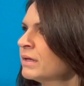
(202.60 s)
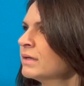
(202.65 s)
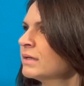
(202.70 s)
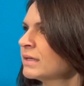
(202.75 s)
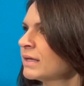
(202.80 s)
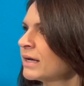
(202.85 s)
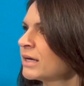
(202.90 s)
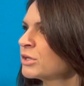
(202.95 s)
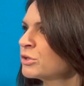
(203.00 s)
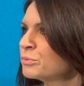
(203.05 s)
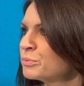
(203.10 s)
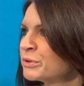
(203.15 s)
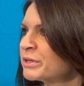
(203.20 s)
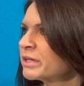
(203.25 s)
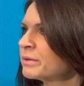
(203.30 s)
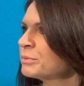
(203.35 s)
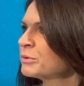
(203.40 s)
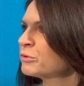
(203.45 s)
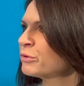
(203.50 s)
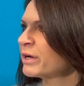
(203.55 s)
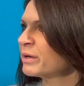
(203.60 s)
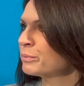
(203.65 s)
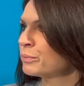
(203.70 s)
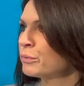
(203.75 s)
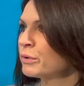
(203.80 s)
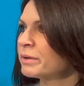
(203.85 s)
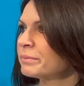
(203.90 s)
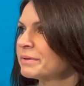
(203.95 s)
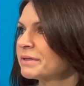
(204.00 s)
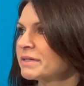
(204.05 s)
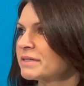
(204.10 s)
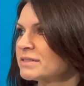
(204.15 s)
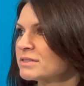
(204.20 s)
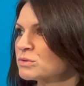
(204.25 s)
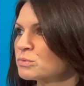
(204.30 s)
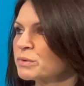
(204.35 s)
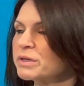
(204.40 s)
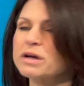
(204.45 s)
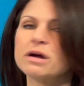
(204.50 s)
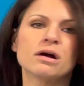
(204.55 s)
Yeah, you bring up a great point because
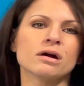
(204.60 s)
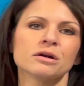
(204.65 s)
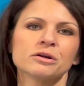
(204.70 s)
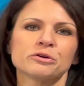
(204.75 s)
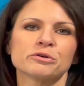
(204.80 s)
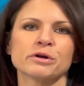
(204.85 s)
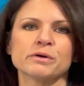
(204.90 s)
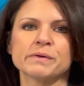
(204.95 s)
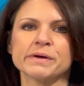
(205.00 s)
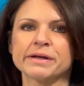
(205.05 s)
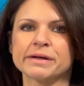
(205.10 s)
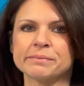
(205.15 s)
we are growing.